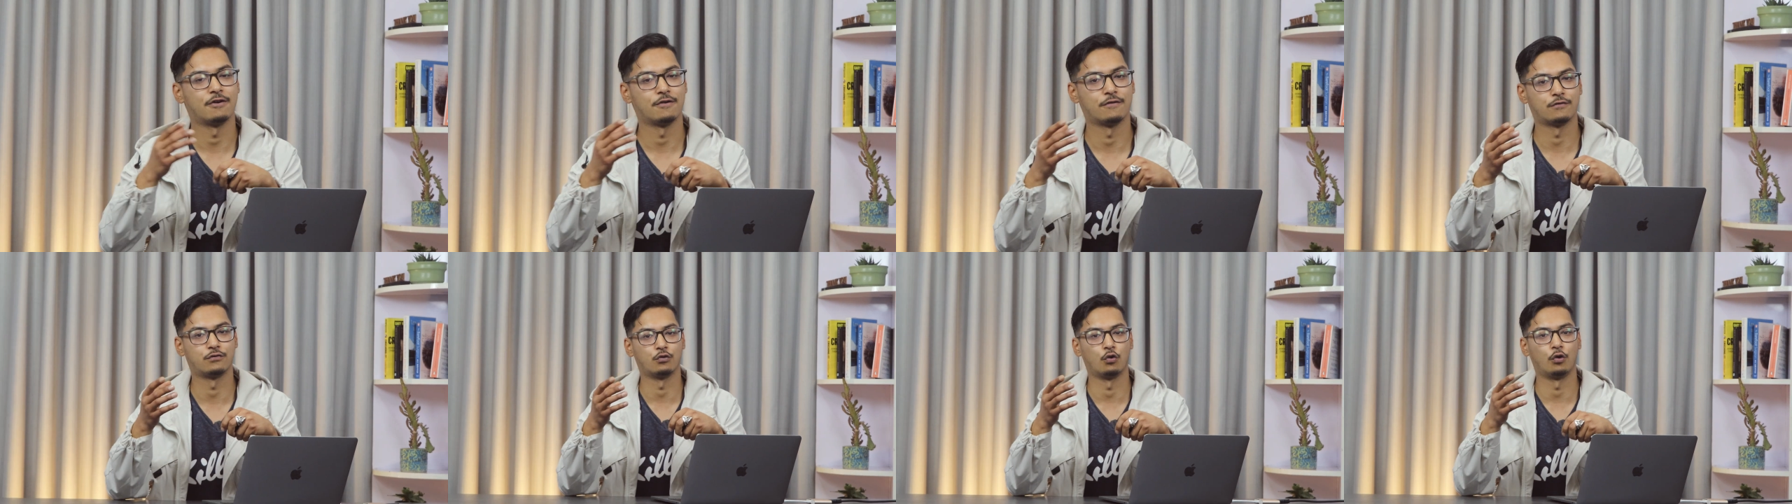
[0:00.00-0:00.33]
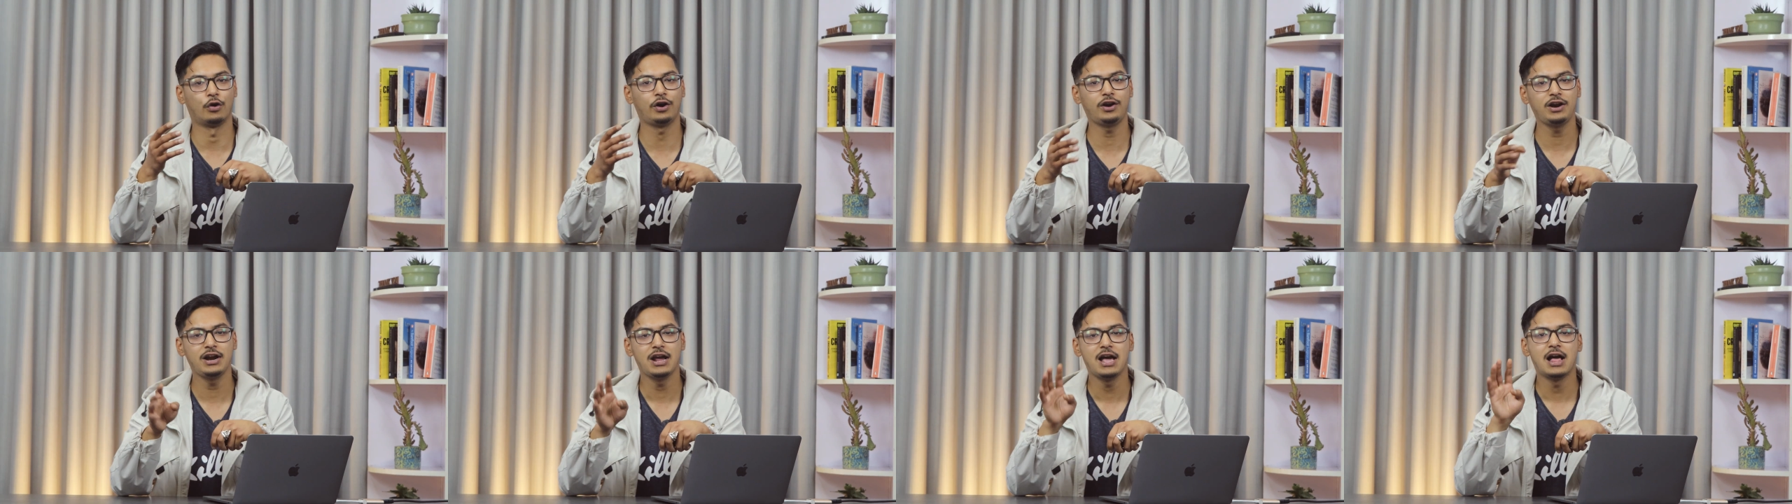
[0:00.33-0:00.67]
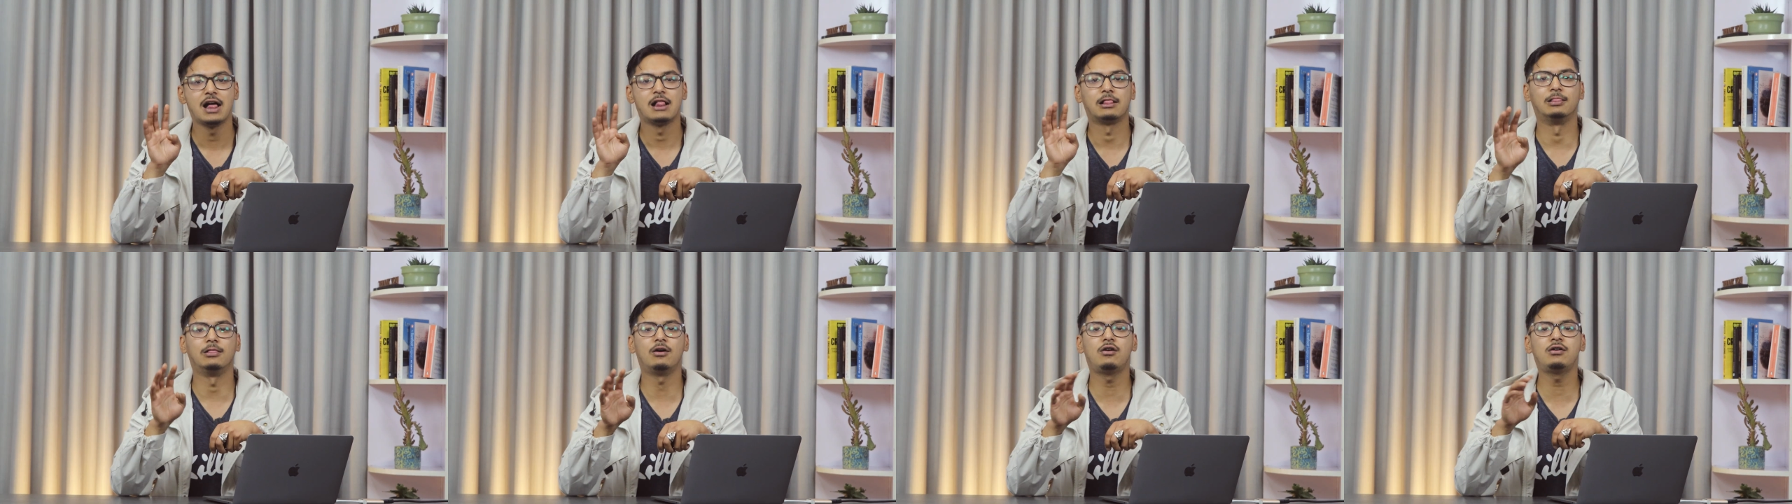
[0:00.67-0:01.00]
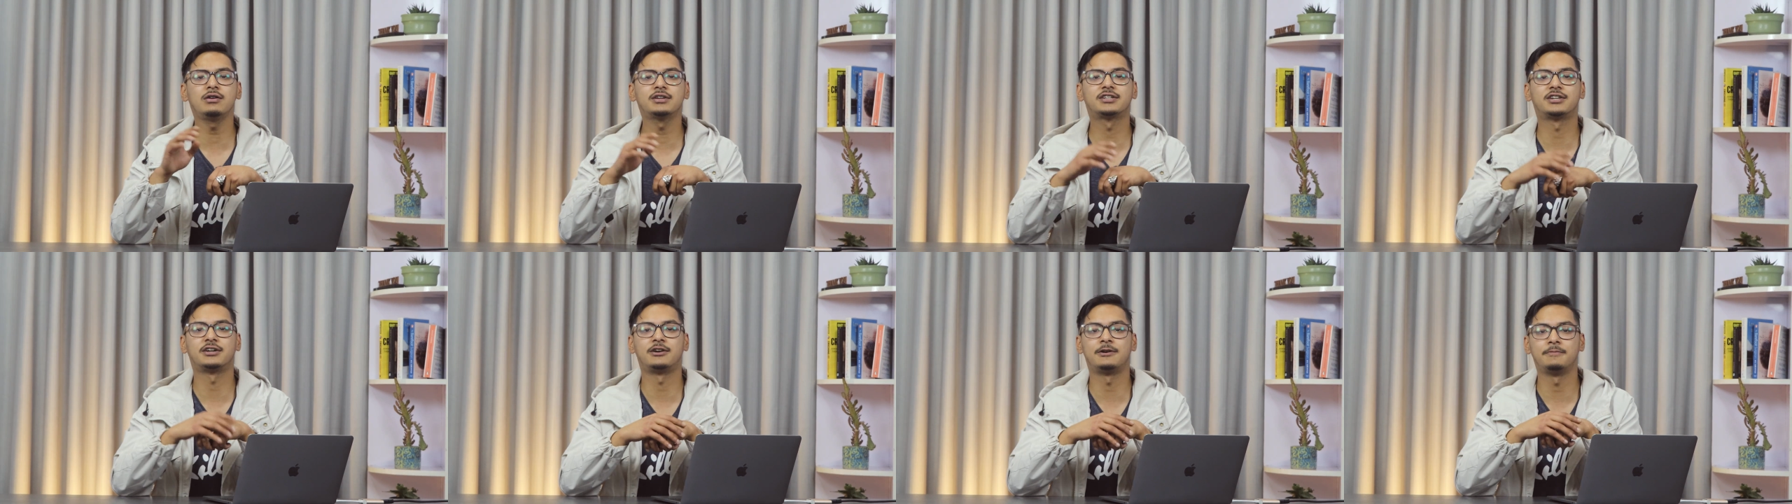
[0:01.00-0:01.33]
4.
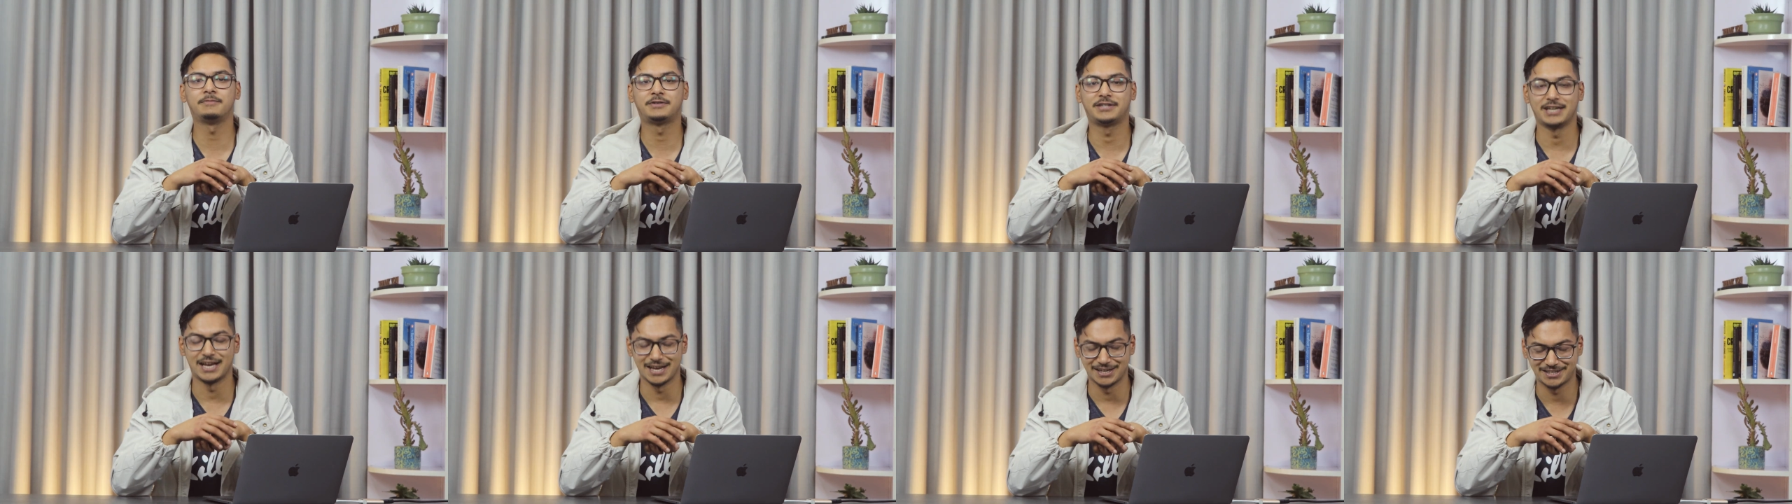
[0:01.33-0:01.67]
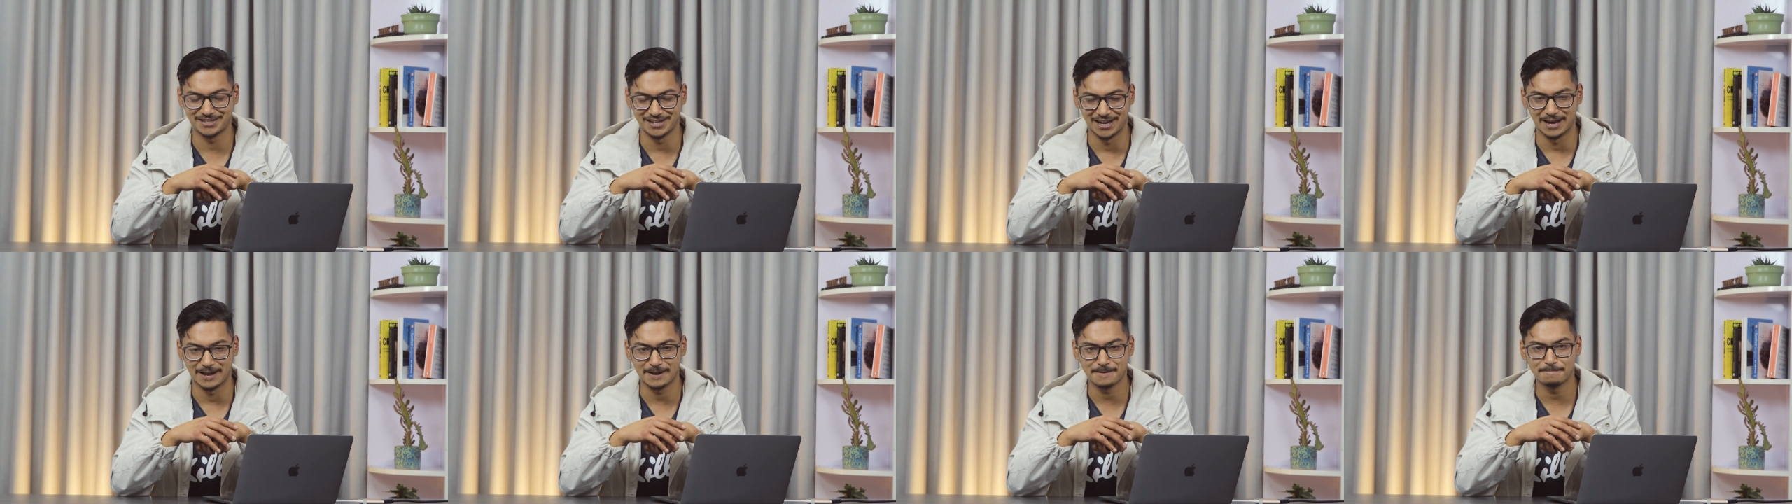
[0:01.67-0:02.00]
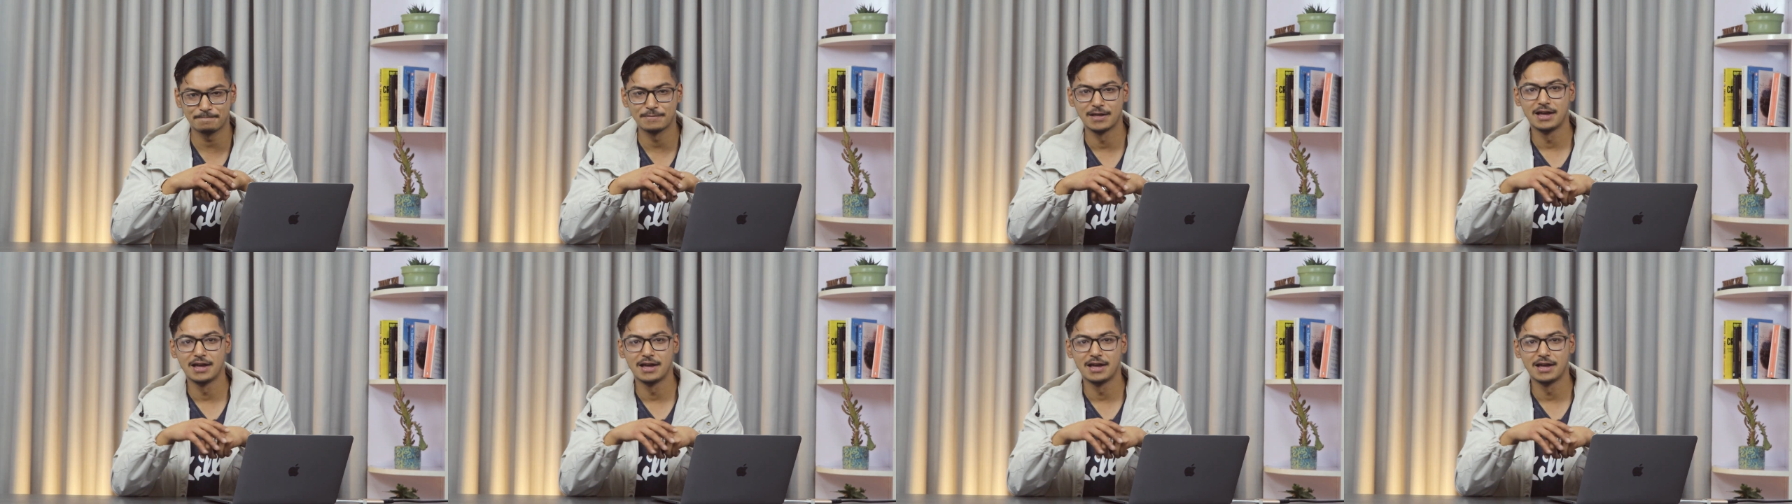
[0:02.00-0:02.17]
Long-term testing.